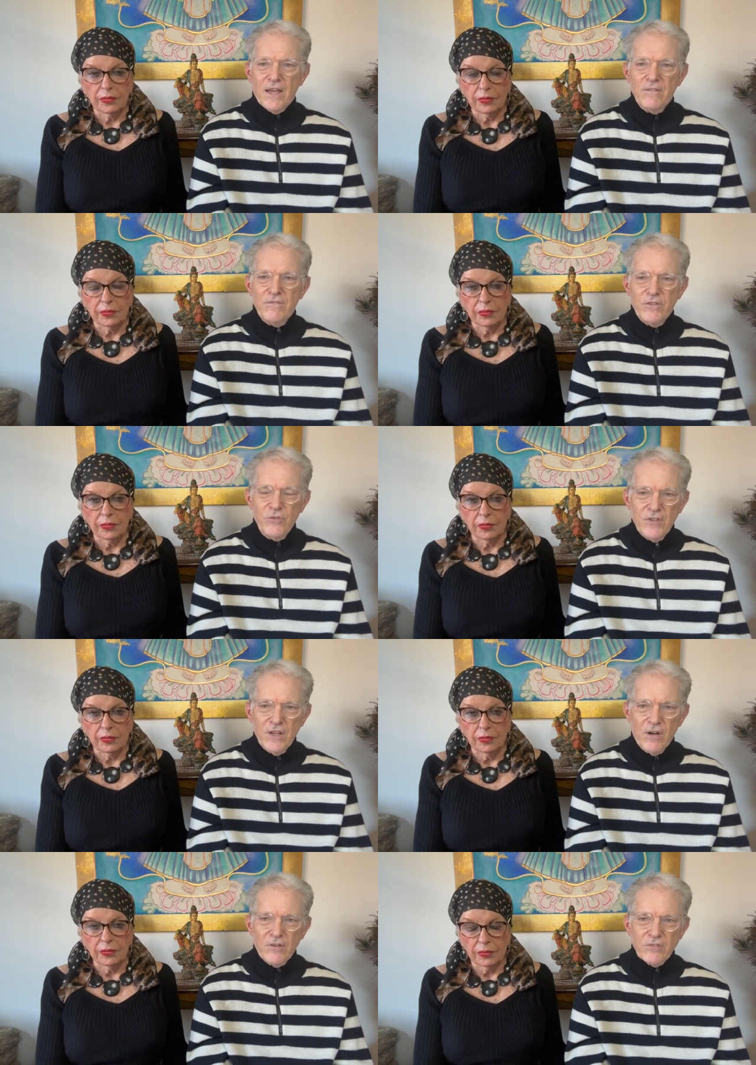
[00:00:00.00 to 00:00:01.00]

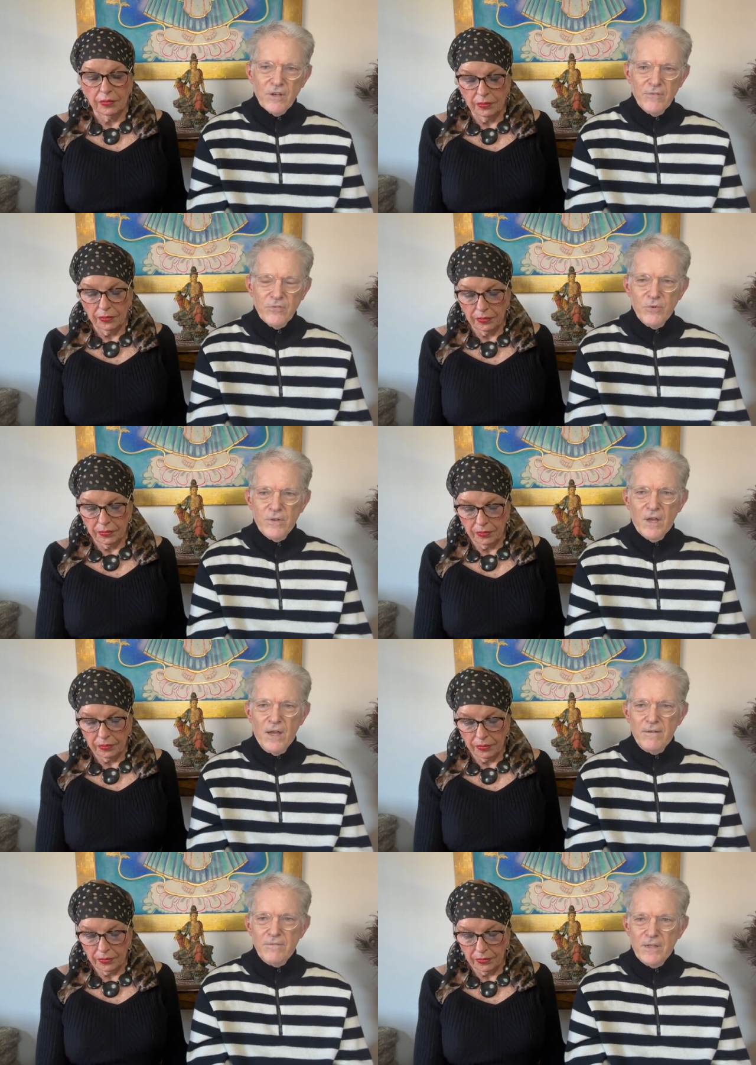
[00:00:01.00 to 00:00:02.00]
Speaker 1: infusing ourselves with
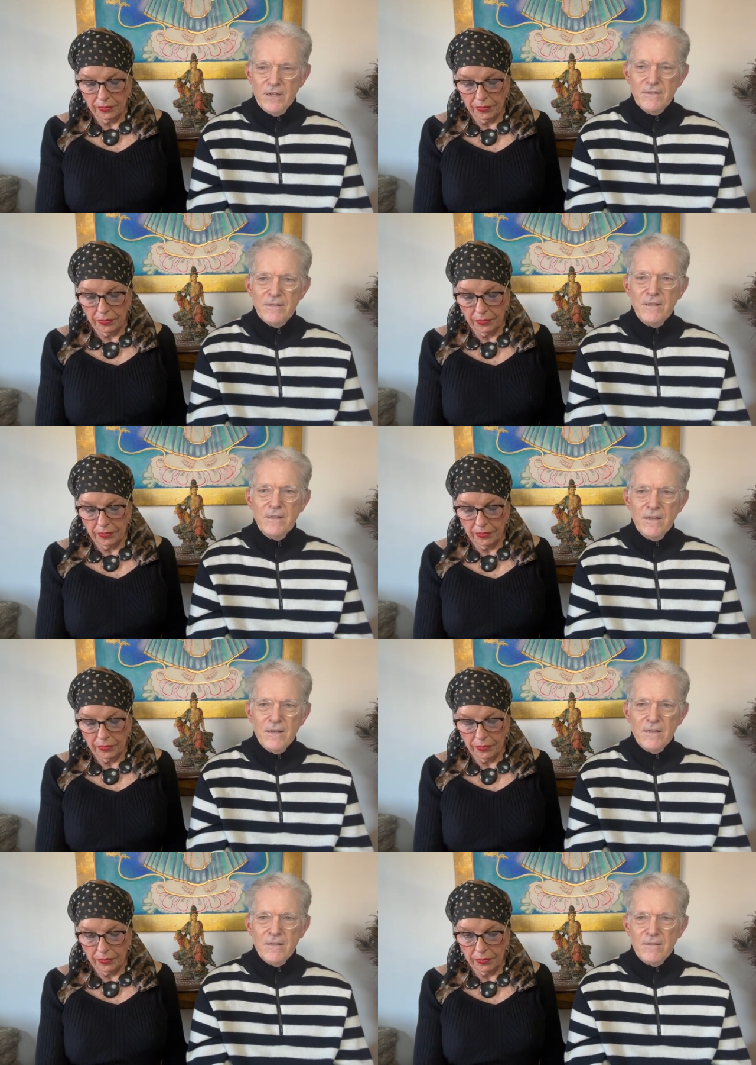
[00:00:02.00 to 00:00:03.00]
kind of a
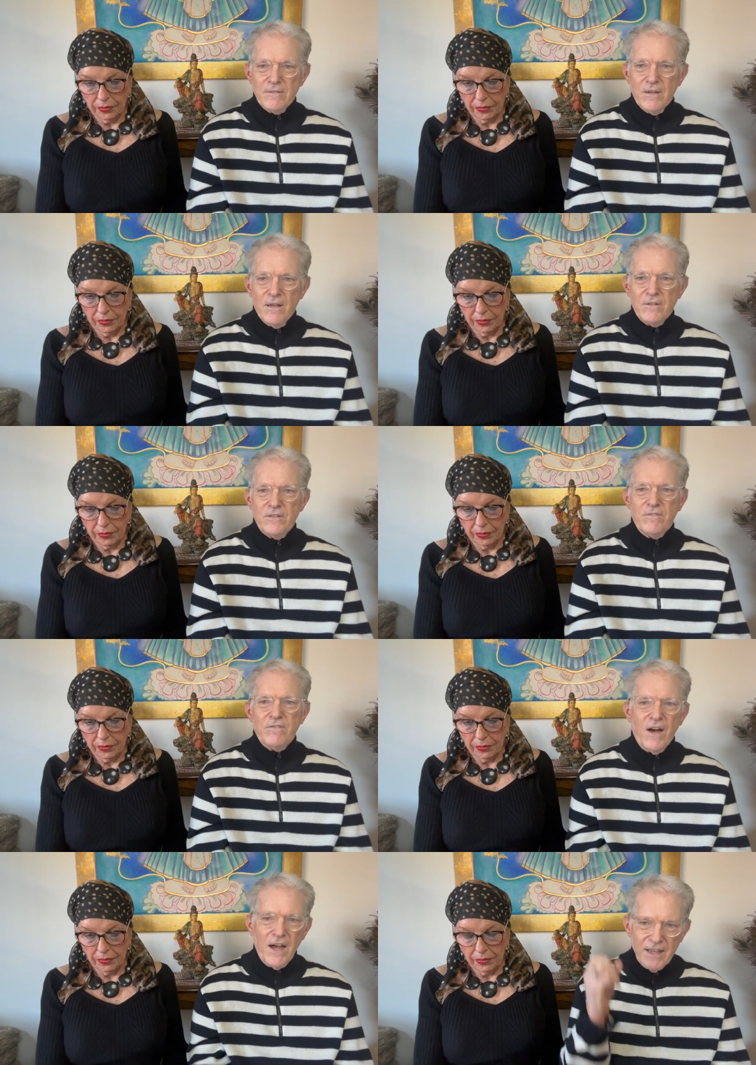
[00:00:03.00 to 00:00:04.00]
uh, a
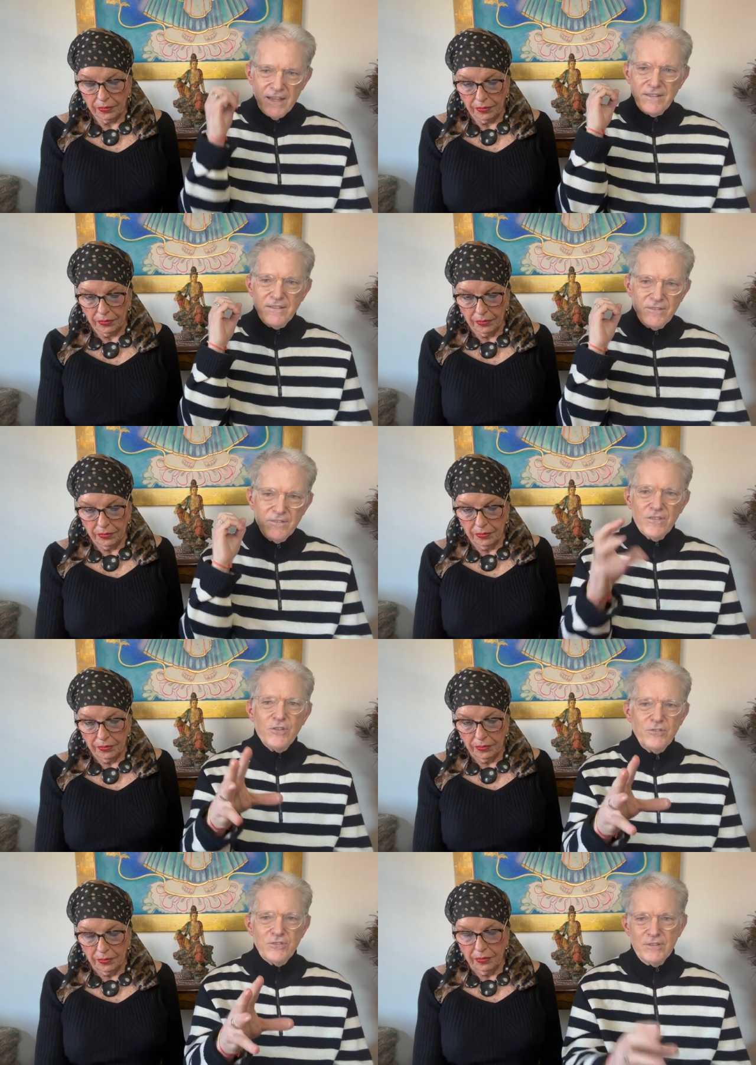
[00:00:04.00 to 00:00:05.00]
divine
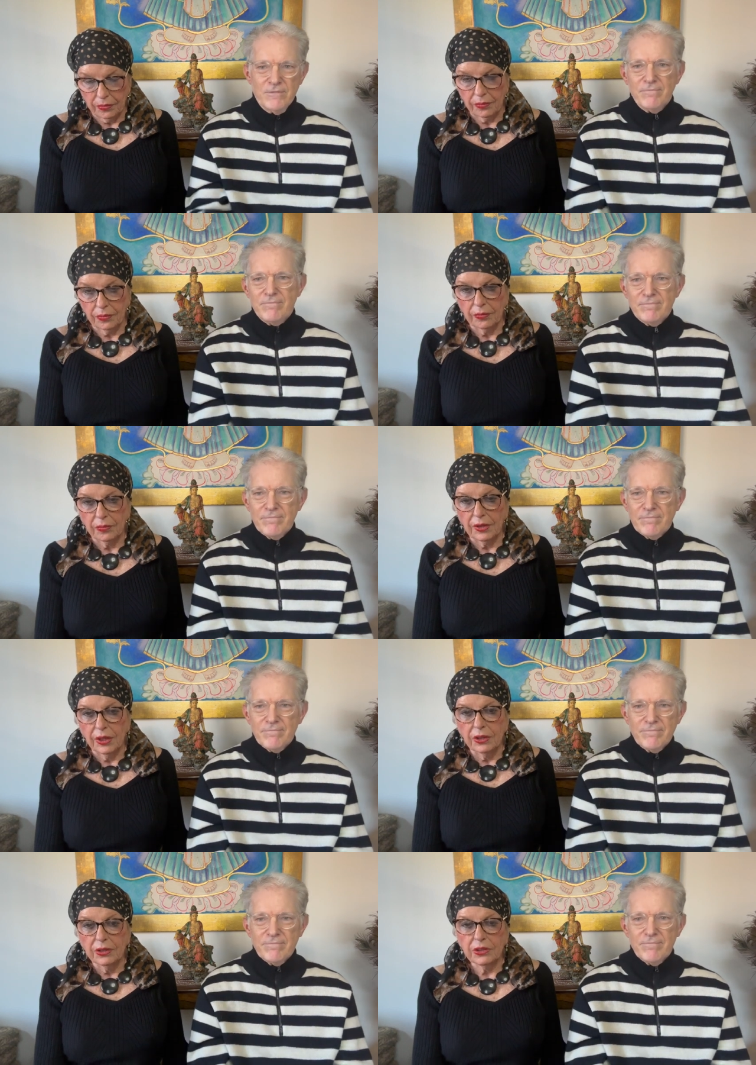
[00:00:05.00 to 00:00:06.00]
infusion.
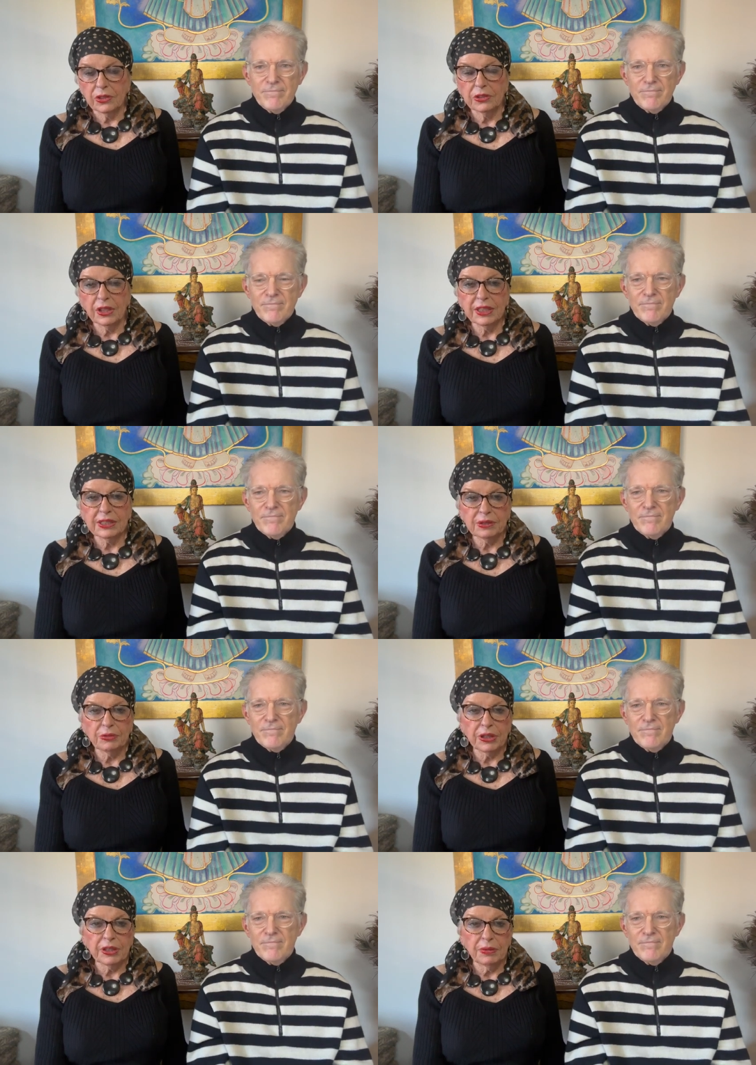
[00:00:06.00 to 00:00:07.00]
Speaker 2: So, you guys, I'm
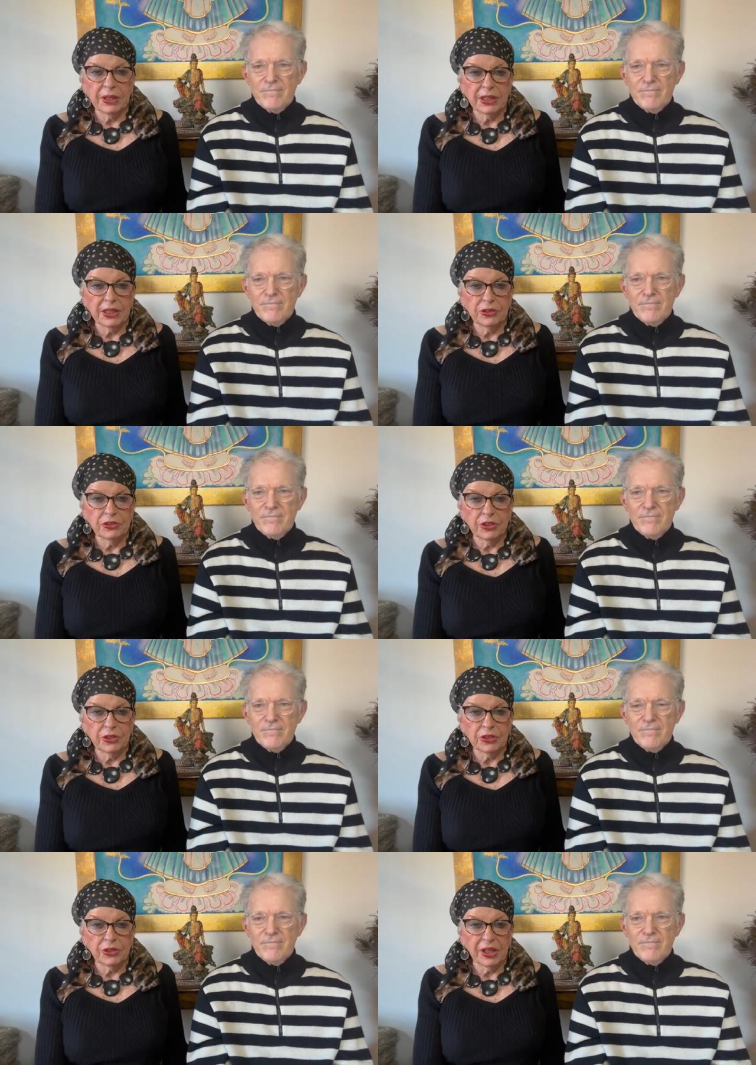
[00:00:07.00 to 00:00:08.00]
recommending you
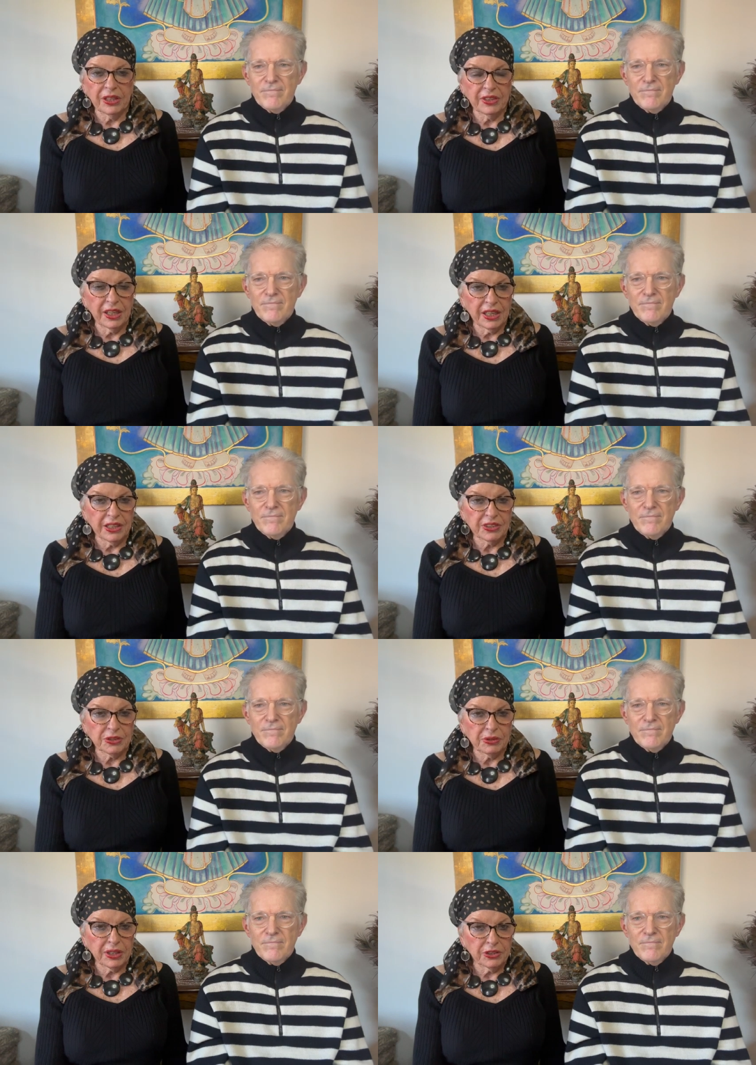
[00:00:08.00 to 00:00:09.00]
don't go out of the
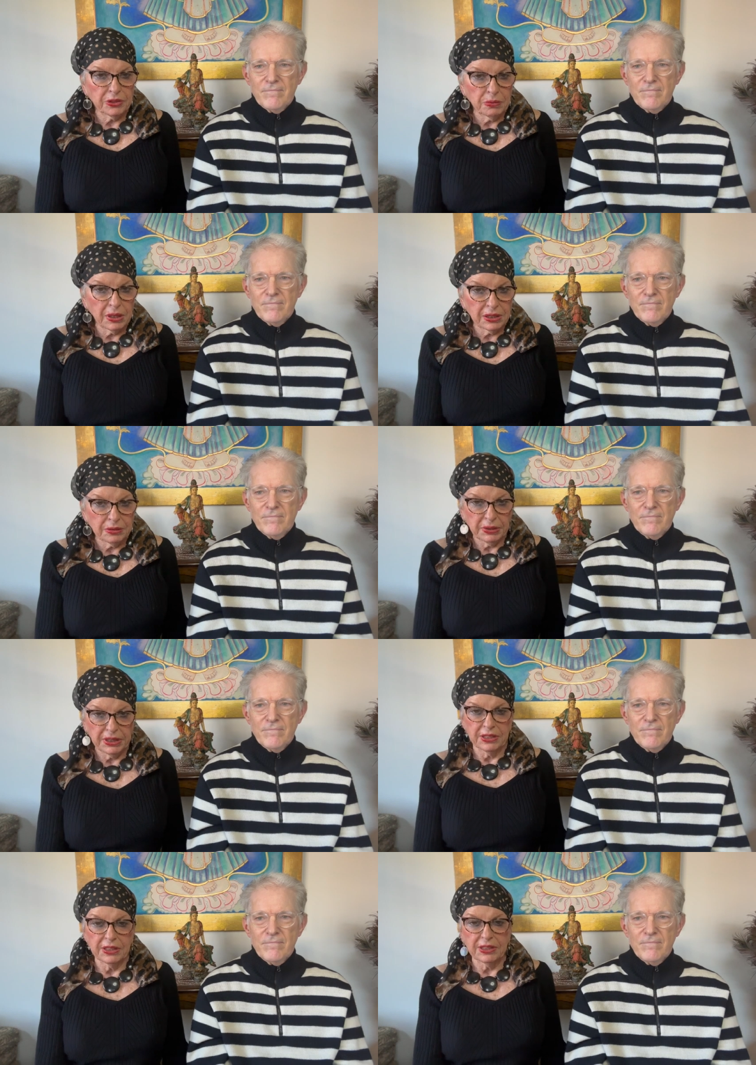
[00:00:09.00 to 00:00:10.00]
house without your mala
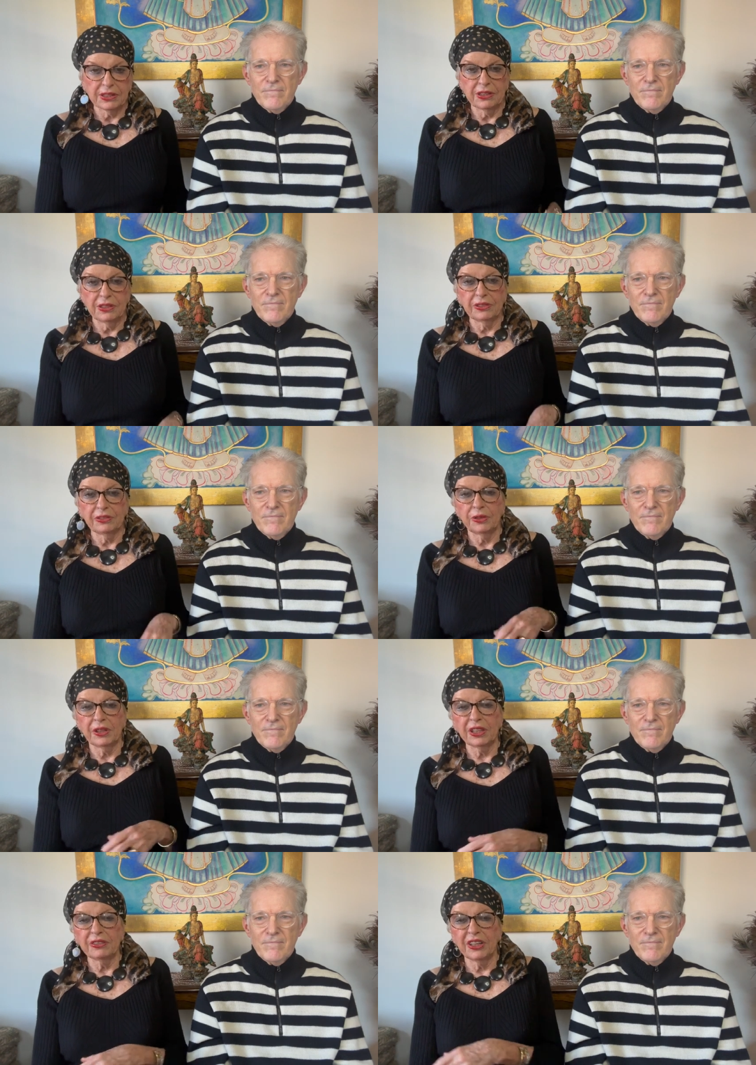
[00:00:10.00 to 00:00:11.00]
beads. You know, wherever,